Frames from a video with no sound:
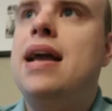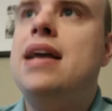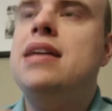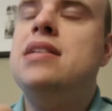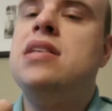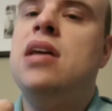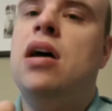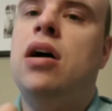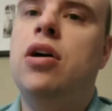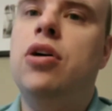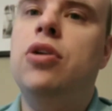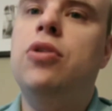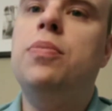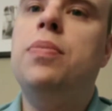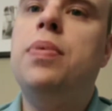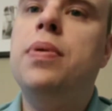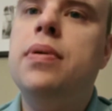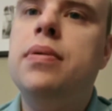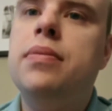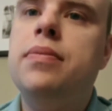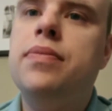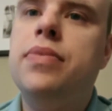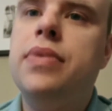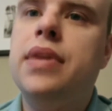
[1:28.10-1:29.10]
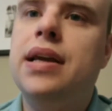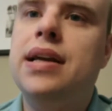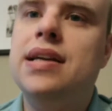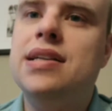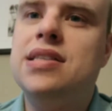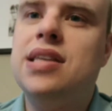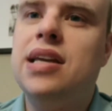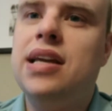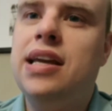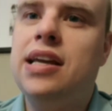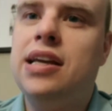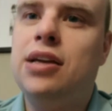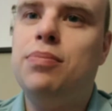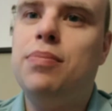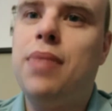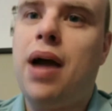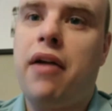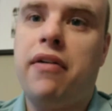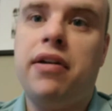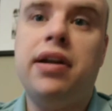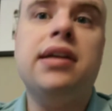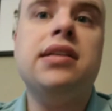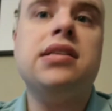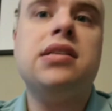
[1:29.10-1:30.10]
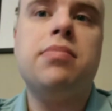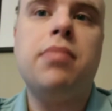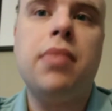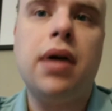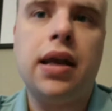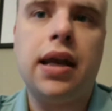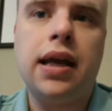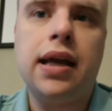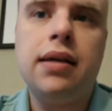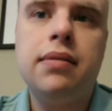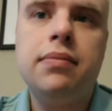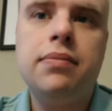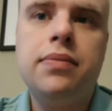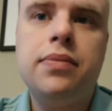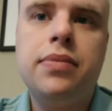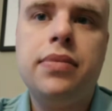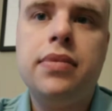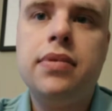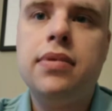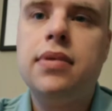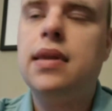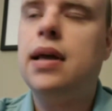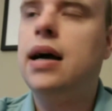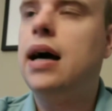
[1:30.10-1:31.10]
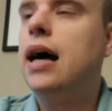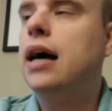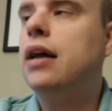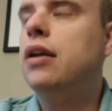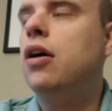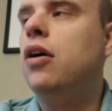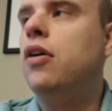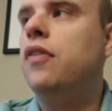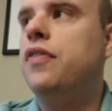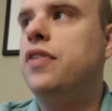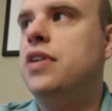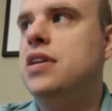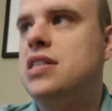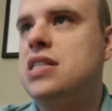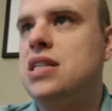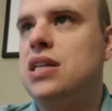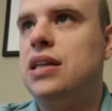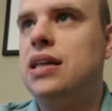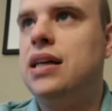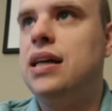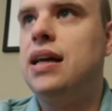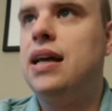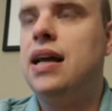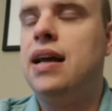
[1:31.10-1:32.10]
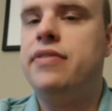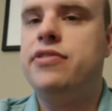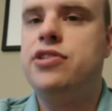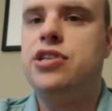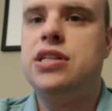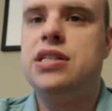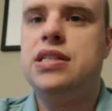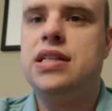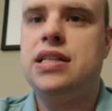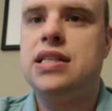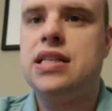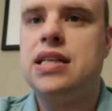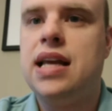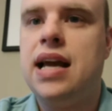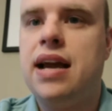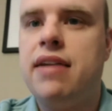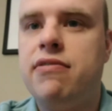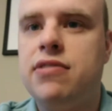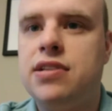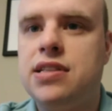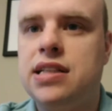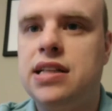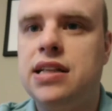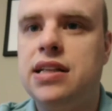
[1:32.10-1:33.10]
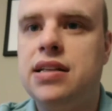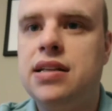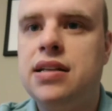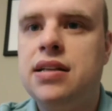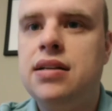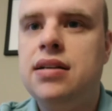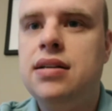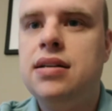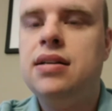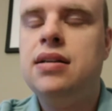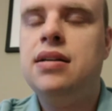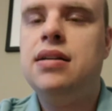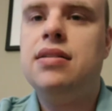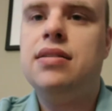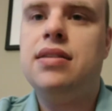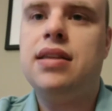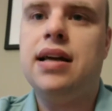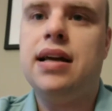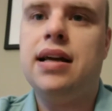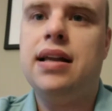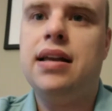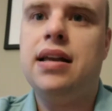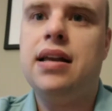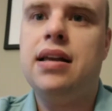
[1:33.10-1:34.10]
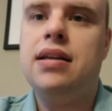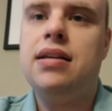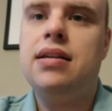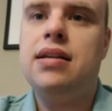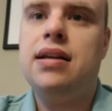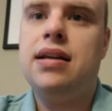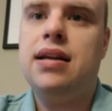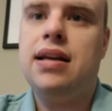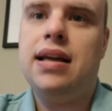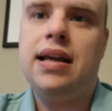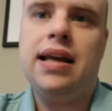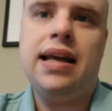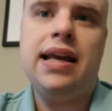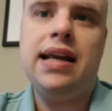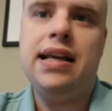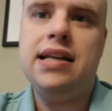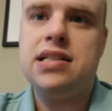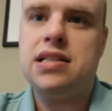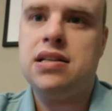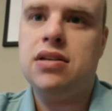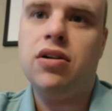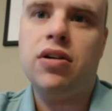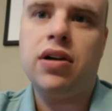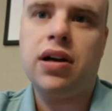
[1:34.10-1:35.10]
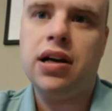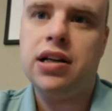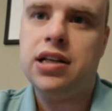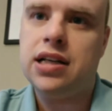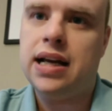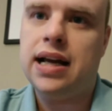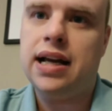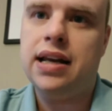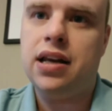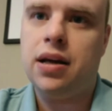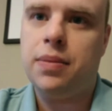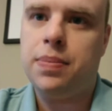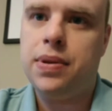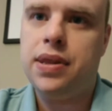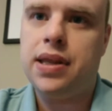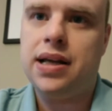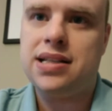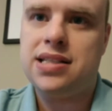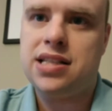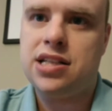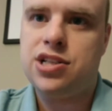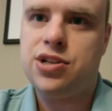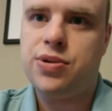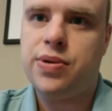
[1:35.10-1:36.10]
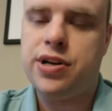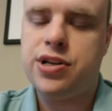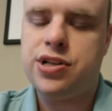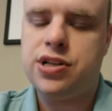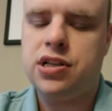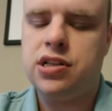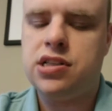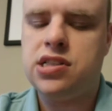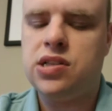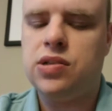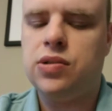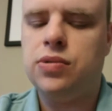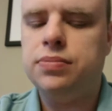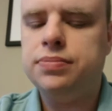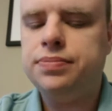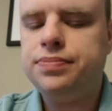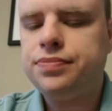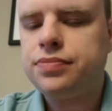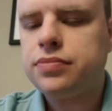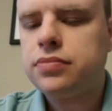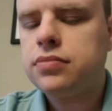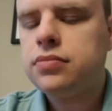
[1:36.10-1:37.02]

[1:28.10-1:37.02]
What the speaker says: His hope is that he can marry into money, and obviously if she's disinherited, then he's not going to end up in that situation at all.